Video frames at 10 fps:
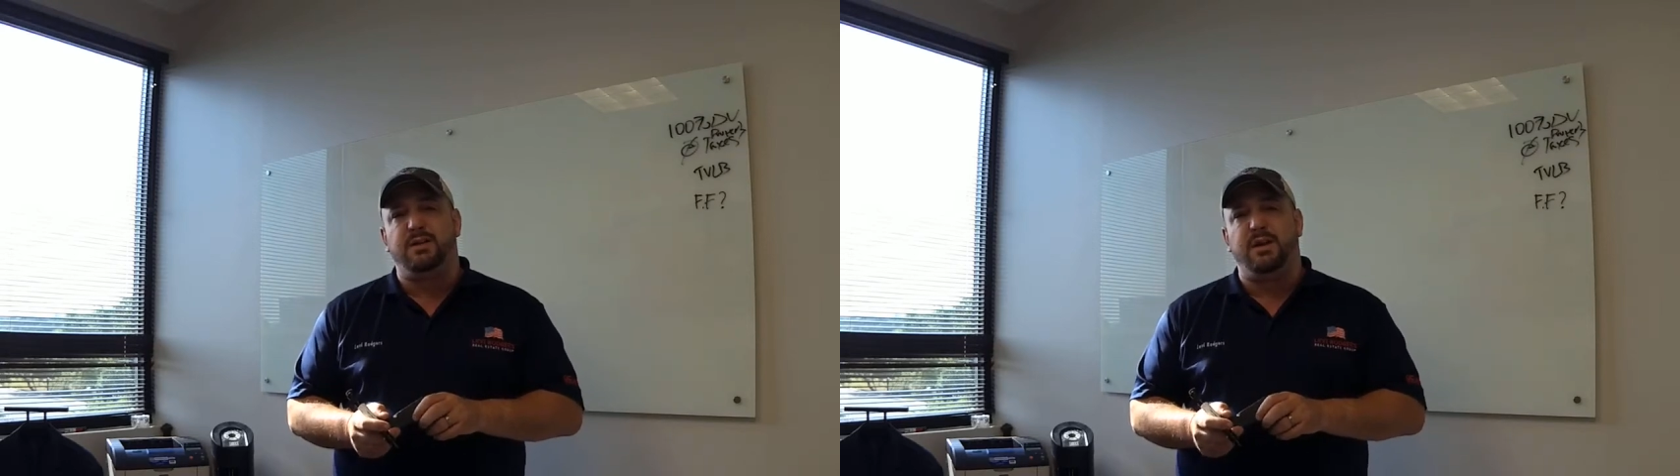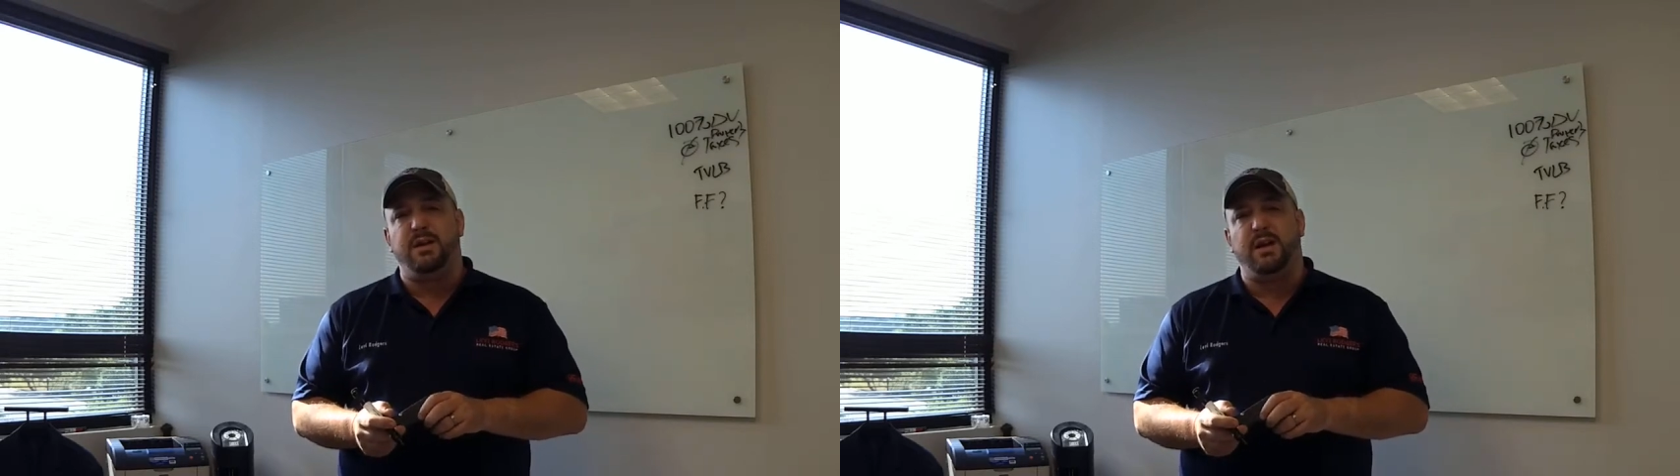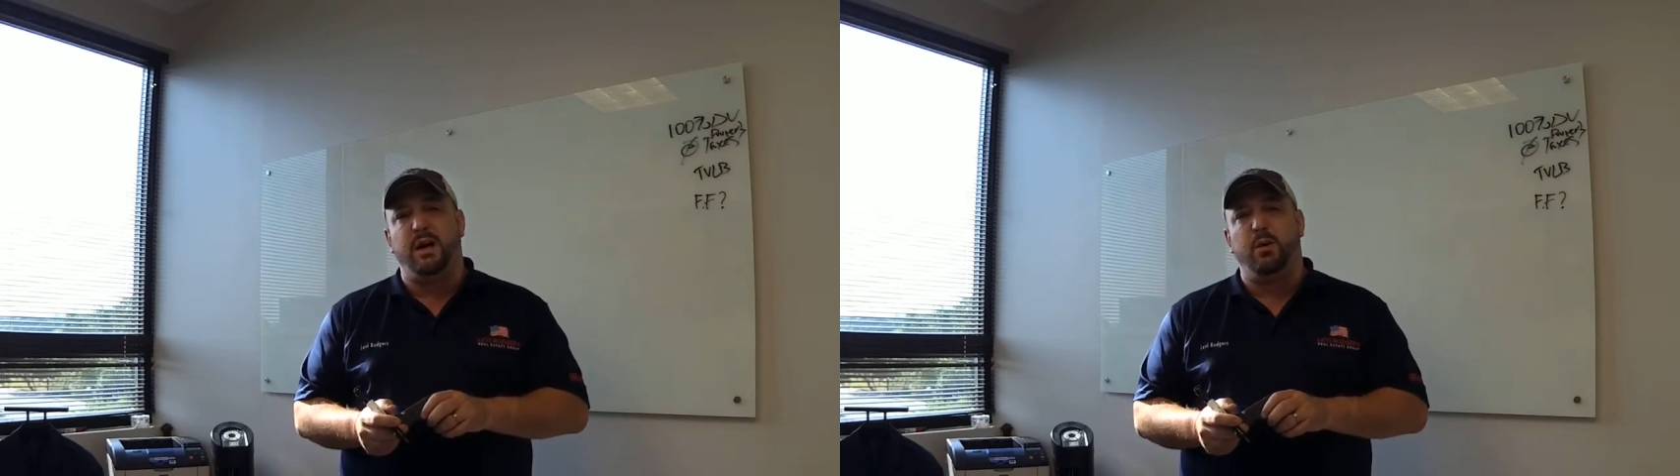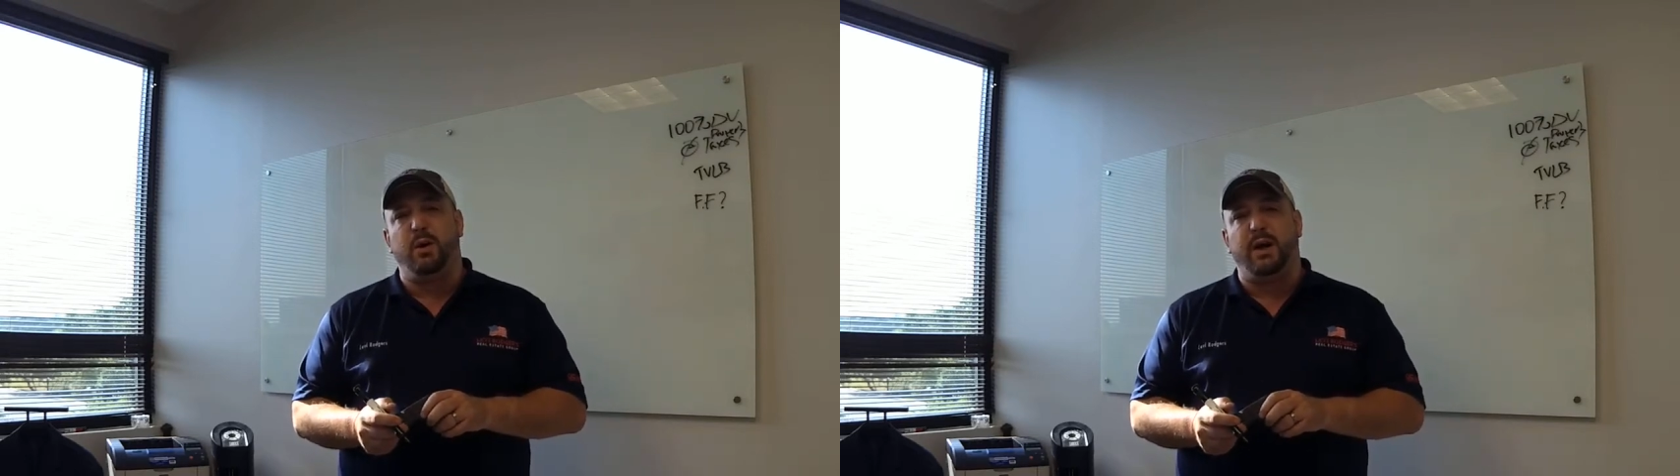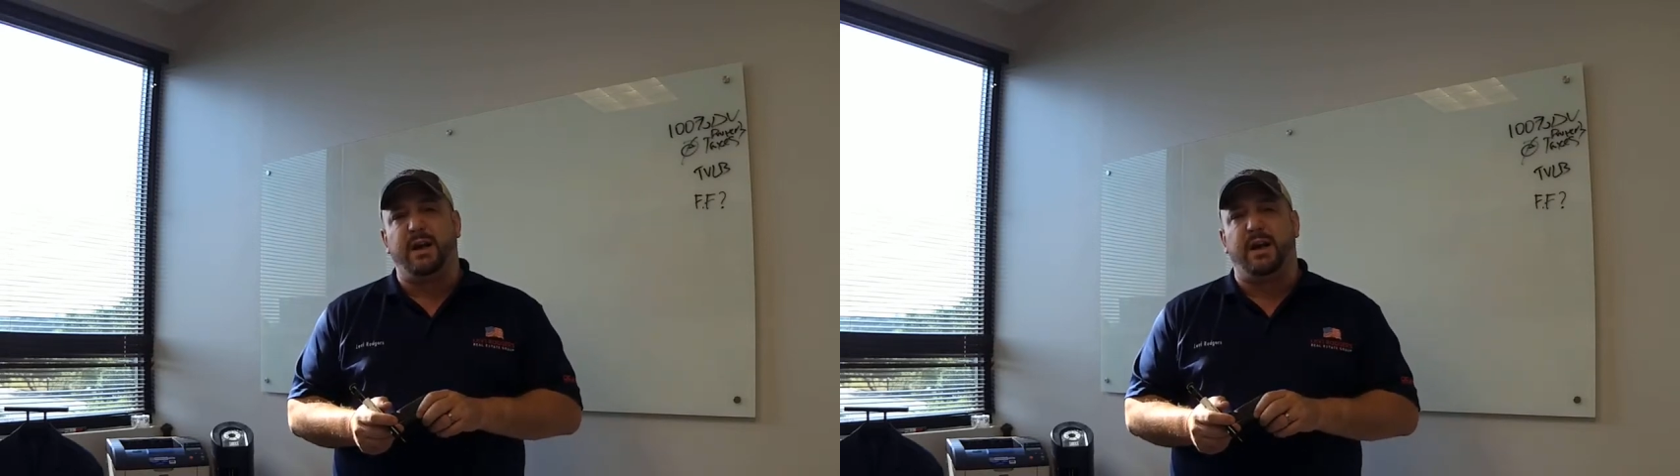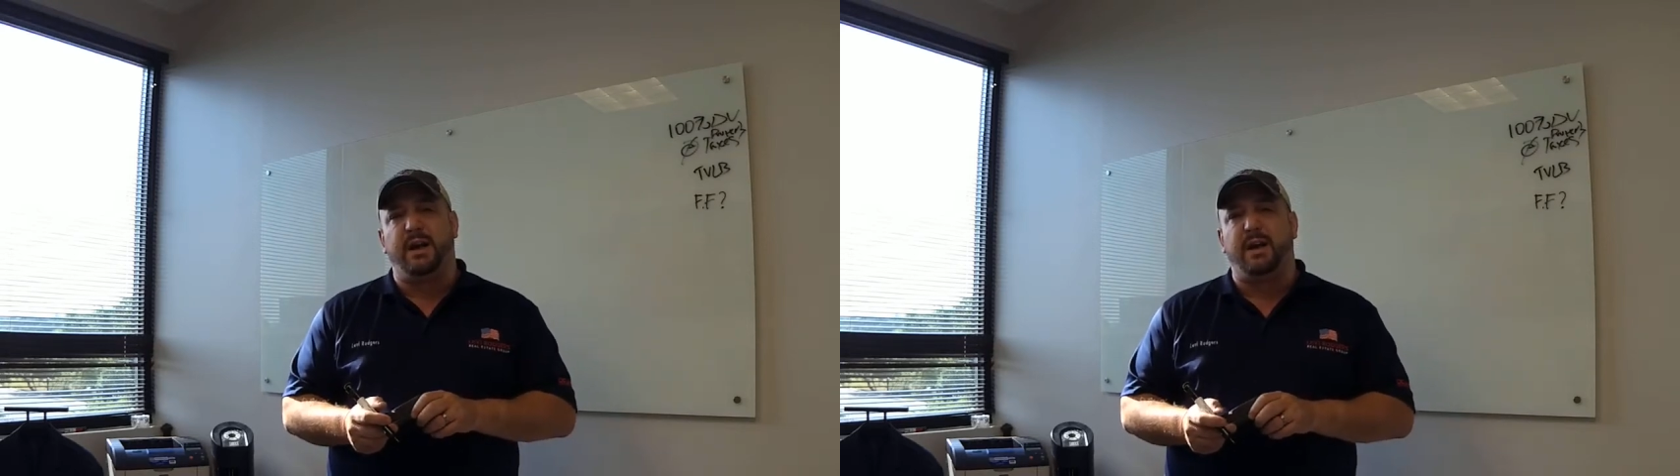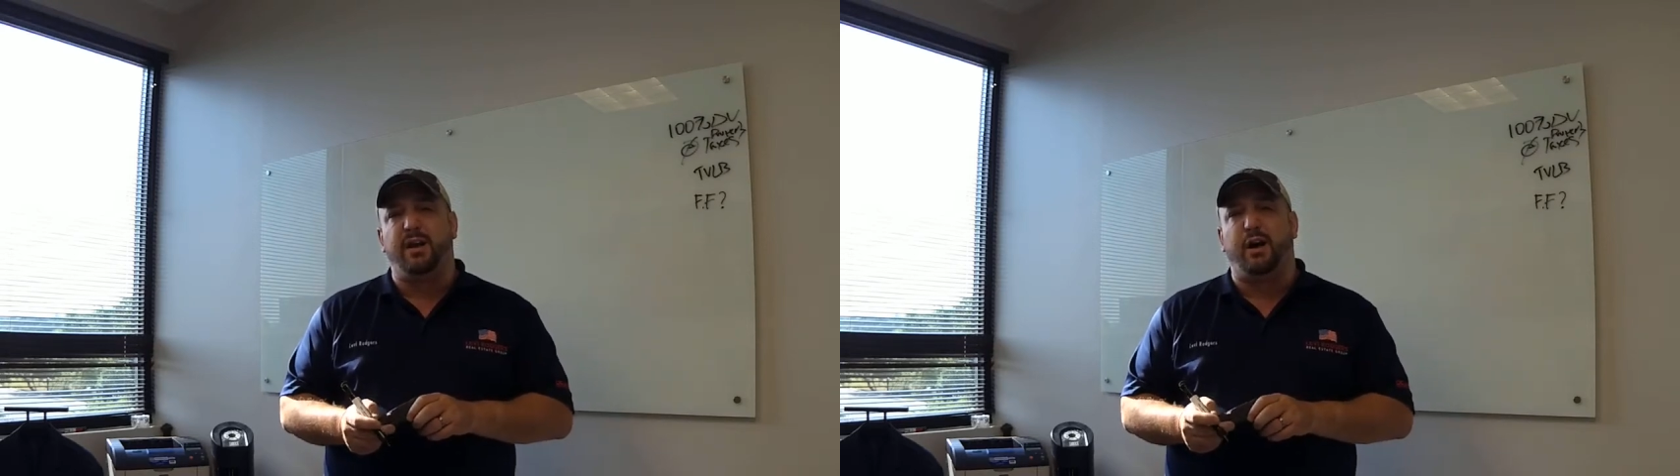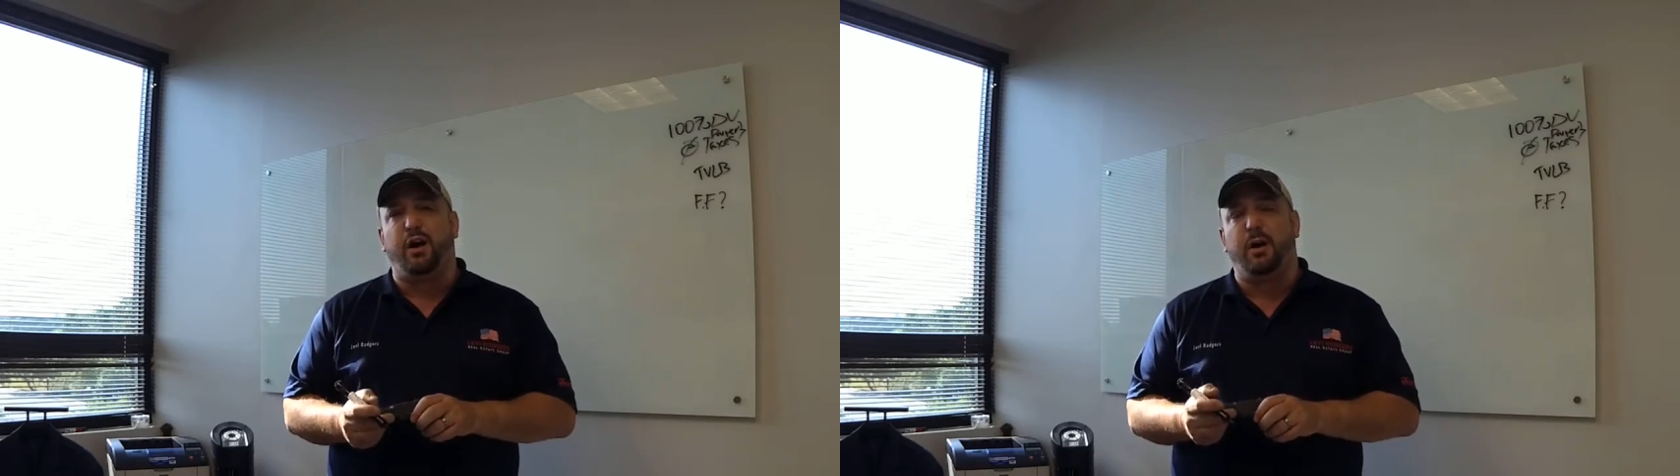And when I got out of
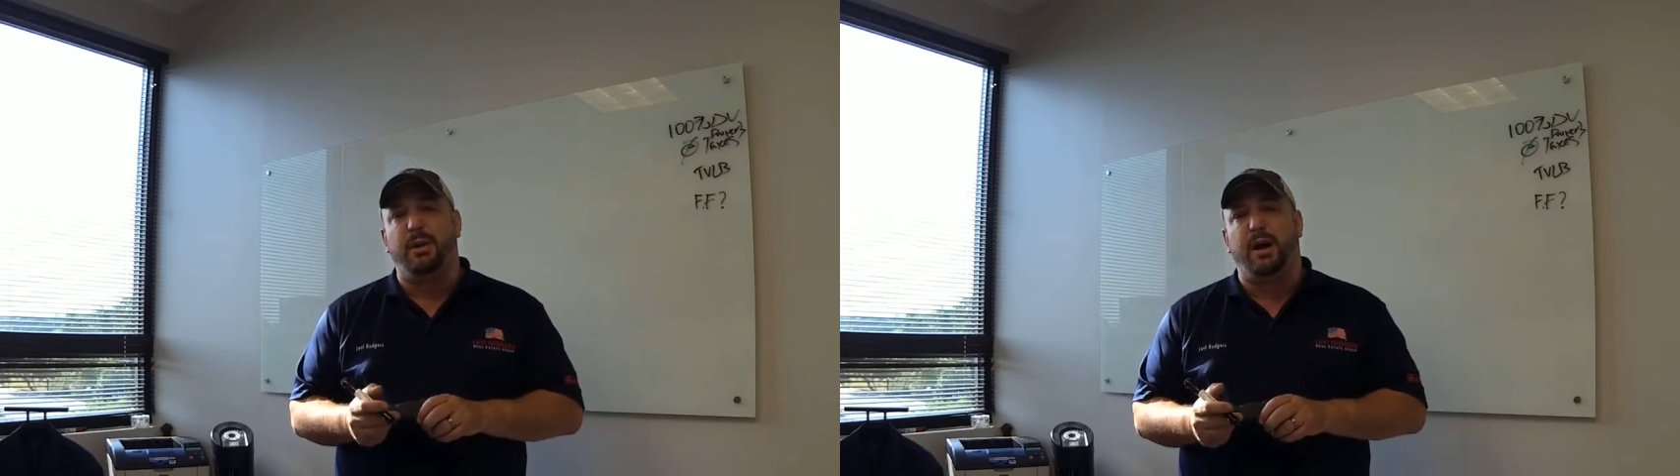the Army,